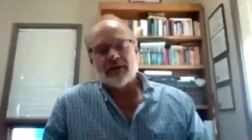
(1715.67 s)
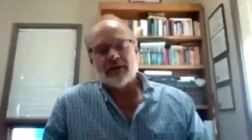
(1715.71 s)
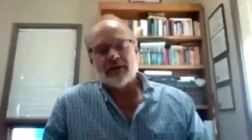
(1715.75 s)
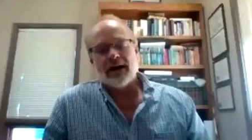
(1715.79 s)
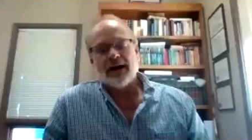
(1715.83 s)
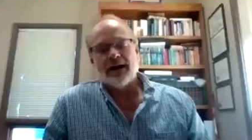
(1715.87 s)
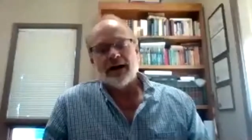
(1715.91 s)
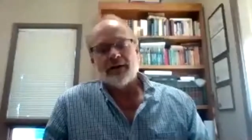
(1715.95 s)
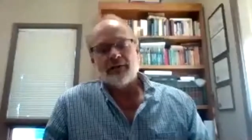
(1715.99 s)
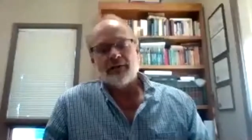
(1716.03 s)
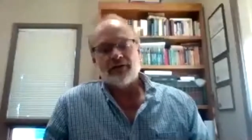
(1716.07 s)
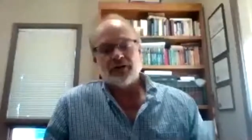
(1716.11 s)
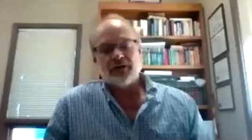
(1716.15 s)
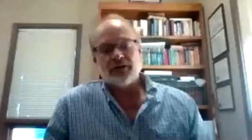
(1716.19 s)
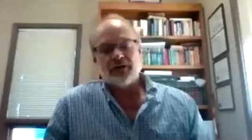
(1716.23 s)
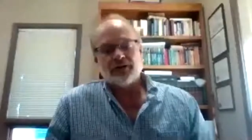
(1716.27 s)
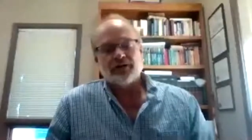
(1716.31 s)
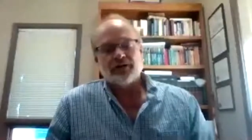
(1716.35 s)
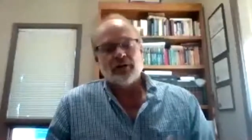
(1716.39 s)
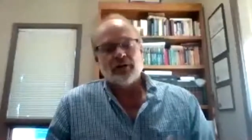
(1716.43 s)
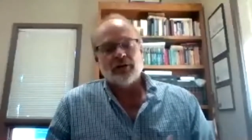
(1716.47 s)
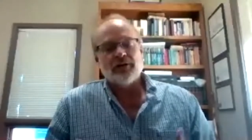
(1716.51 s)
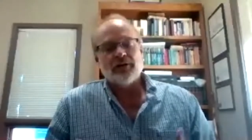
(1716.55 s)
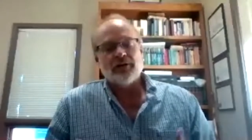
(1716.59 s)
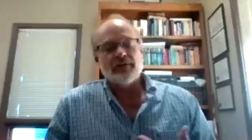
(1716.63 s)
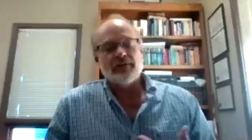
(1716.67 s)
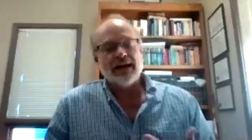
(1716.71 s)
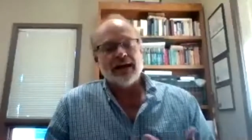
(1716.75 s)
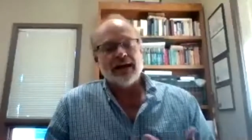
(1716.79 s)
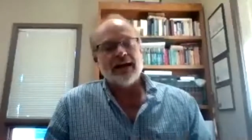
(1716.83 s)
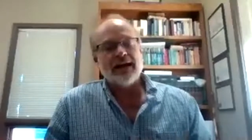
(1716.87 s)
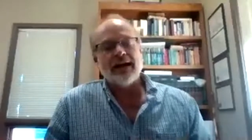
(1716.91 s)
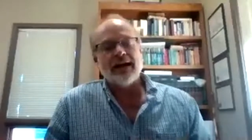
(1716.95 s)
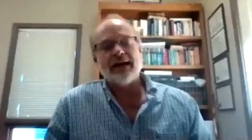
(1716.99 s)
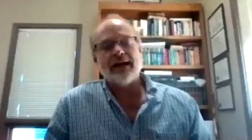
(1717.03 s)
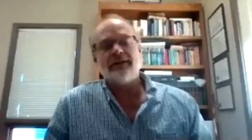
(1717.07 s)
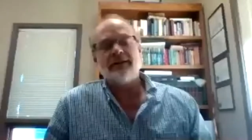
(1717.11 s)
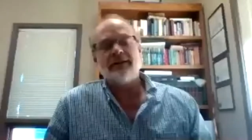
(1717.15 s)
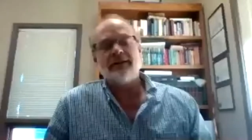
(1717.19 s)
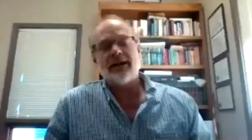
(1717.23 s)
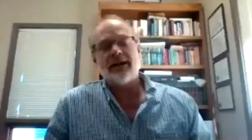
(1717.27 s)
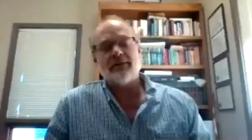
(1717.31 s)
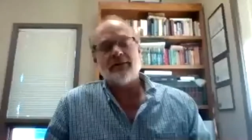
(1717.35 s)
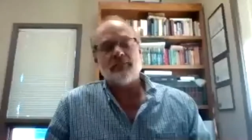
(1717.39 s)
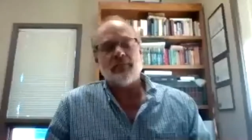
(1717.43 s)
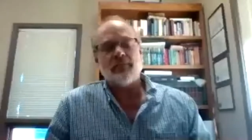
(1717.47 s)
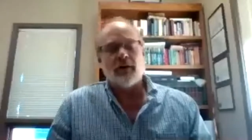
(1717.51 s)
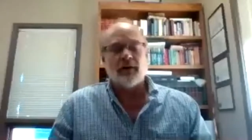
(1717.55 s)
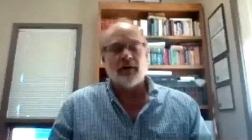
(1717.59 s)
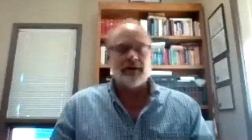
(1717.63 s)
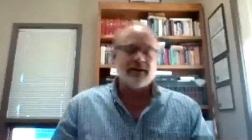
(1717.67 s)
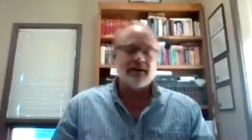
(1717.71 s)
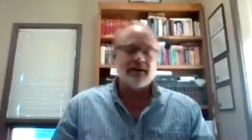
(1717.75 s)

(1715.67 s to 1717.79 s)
lives so that they can take part